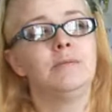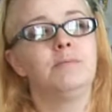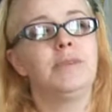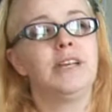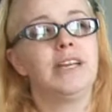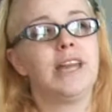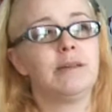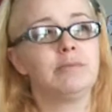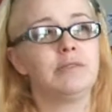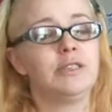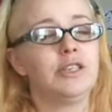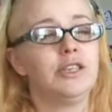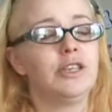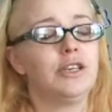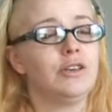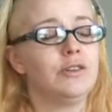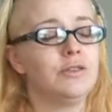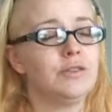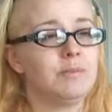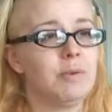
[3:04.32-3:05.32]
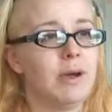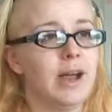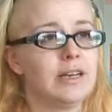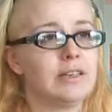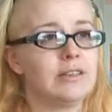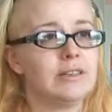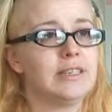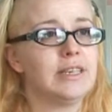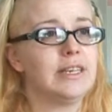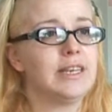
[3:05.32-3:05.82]
Being able to use
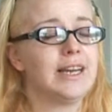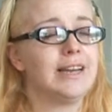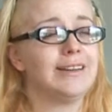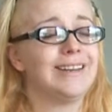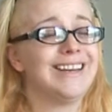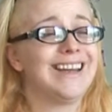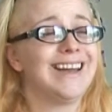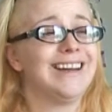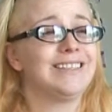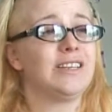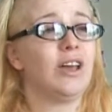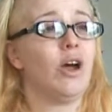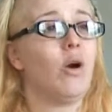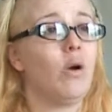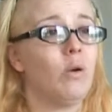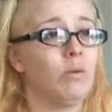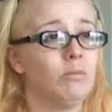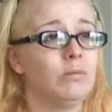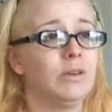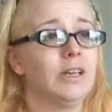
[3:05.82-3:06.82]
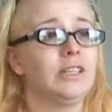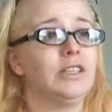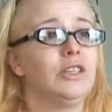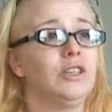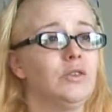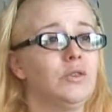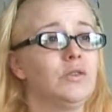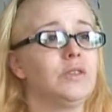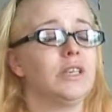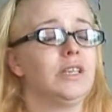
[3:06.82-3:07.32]
Partners in Learning at home and
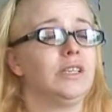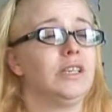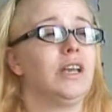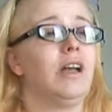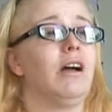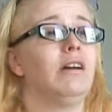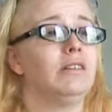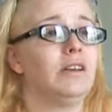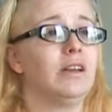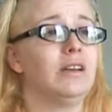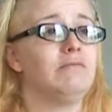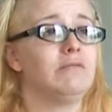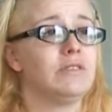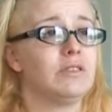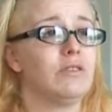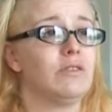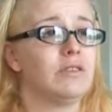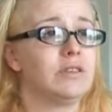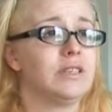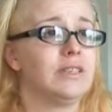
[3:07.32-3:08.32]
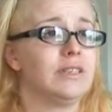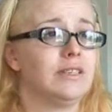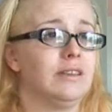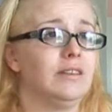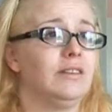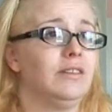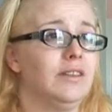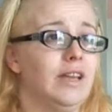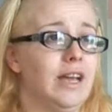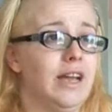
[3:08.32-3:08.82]
using the online resources
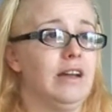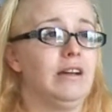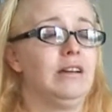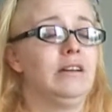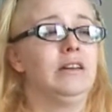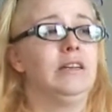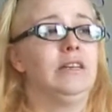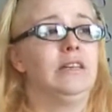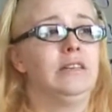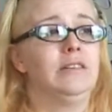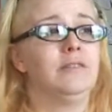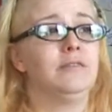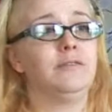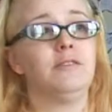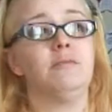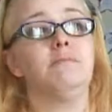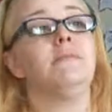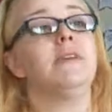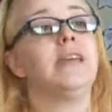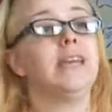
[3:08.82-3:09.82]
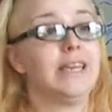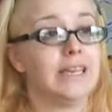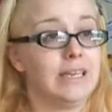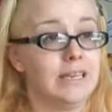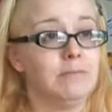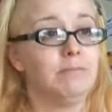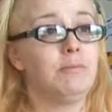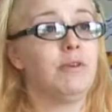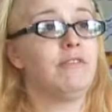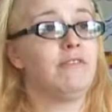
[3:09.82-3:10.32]
that are there, for
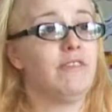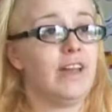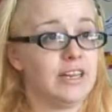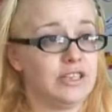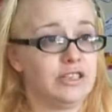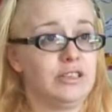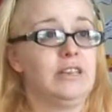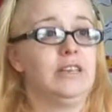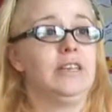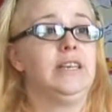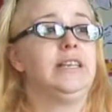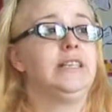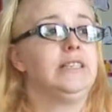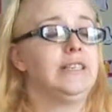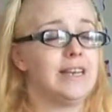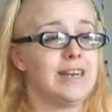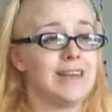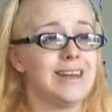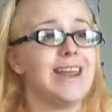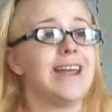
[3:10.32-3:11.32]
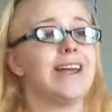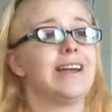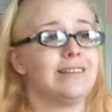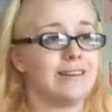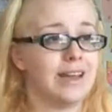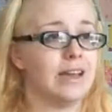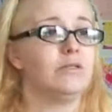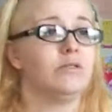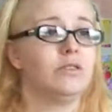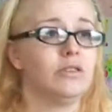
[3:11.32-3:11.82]
me, professionally, to
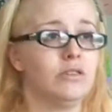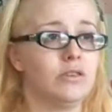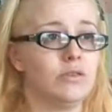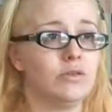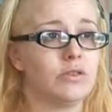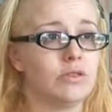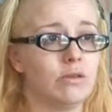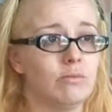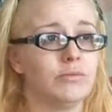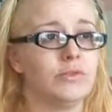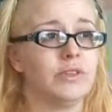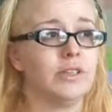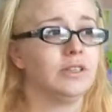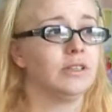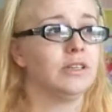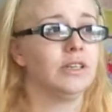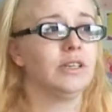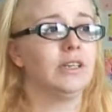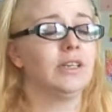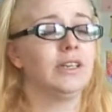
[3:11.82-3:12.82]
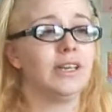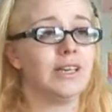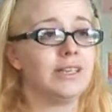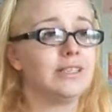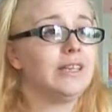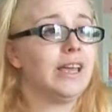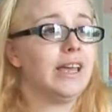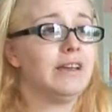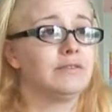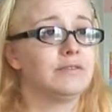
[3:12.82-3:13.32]
learn how to do something
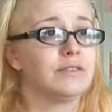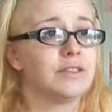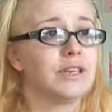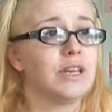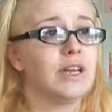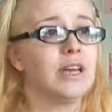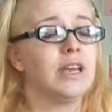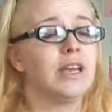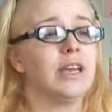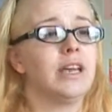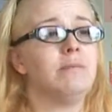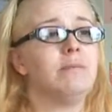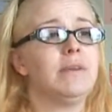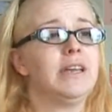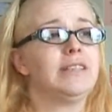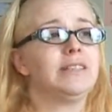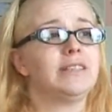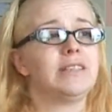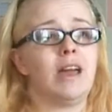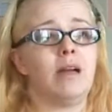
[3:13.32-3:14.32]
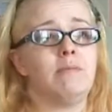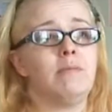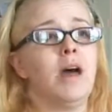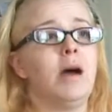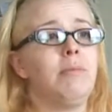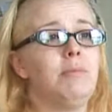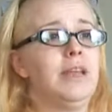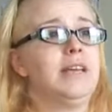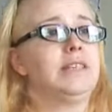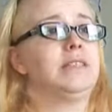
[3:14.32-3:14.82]
is a gift. It means I'm
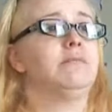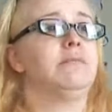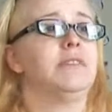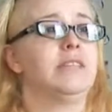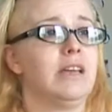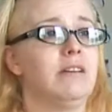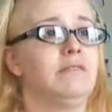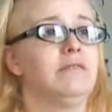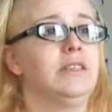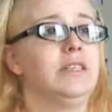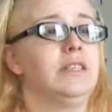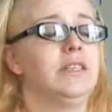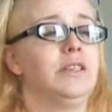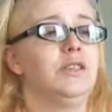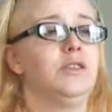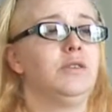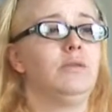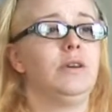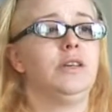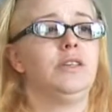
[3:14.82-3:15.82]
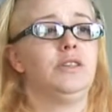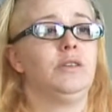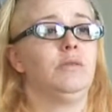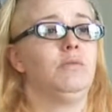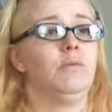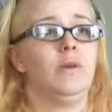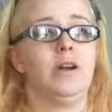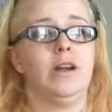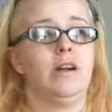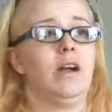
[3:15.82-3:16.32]
not placing myself in a
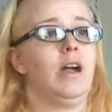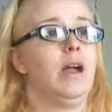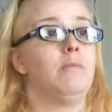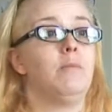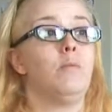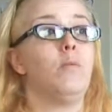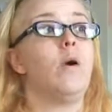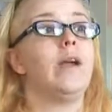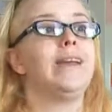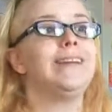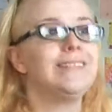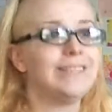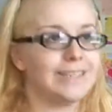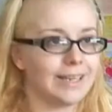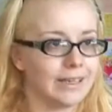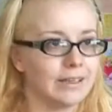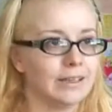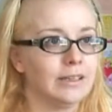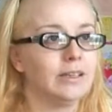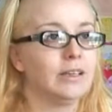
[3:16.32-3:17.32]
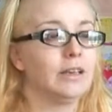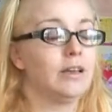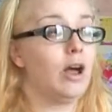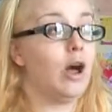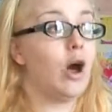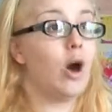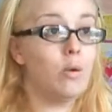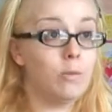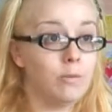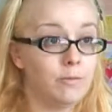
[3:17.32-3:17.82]
situation where I'm waiting,
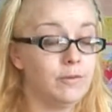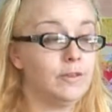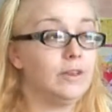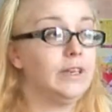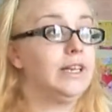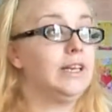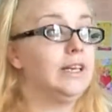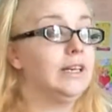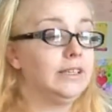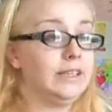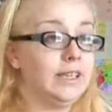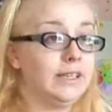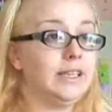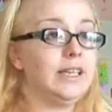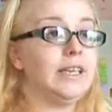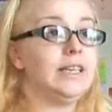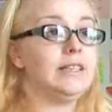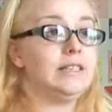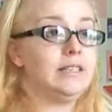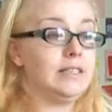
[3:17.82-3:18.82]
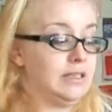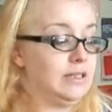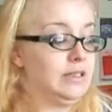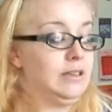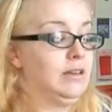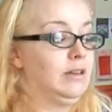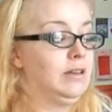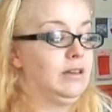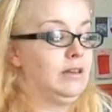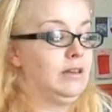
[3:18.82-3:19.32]
hopefully, that these